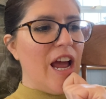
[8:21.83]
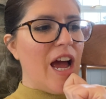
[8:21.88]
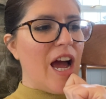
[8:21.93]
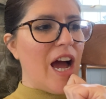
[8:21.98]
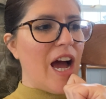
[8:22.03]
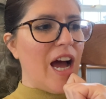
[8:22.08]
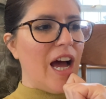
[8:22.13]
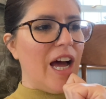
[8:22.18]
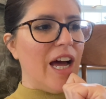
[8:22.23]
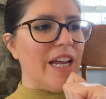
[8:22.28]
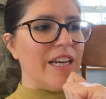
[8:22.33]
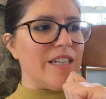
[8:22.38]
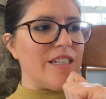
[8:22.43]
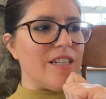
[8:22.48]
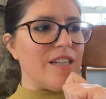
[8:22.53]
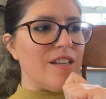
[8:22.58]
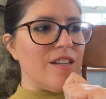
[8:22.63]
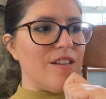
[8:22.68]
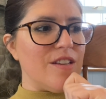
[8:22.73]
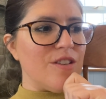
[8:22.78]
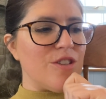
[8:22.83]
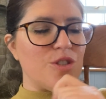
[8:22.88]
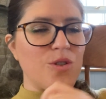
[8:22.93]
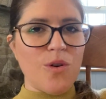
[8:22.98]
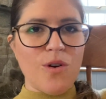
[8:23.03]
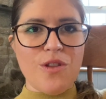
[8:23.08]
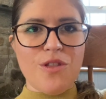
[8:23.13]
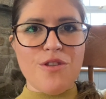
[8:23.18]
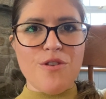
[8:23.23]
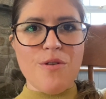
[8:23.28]
and
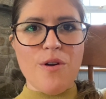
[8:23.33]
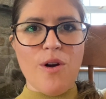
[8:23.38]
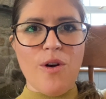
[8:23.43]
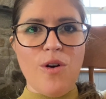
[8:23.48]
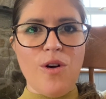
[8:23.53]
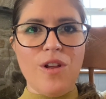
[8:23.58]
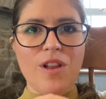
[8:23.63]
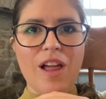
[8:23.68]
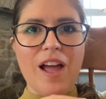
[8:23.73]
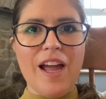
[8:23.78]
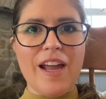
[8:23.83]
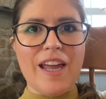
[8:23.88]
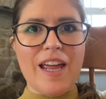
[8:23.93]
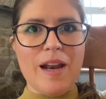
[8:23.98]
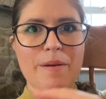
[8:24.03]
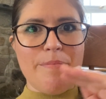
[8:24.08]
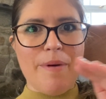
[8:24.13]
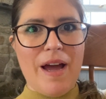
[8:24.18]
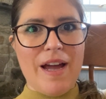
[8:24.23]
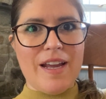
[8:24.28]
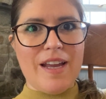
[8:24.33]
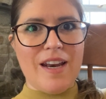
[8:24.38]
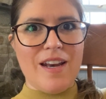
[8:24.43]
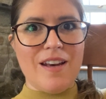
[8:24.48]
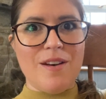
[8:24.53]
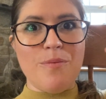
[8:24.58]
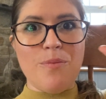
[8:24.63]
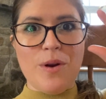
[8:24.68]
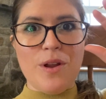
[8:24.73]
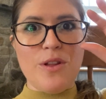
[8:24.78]
sort through it all and get it back in
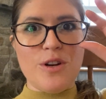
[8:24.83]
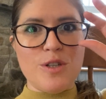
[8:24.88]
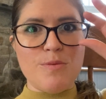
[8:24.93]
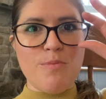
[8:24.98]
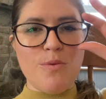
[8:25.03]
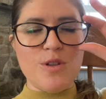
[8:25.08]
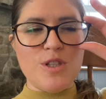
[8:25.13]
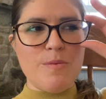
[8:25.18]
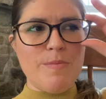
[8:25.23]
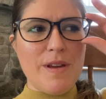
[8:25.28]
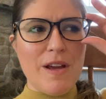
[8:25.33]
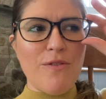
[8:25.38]
and where they're supposed to be.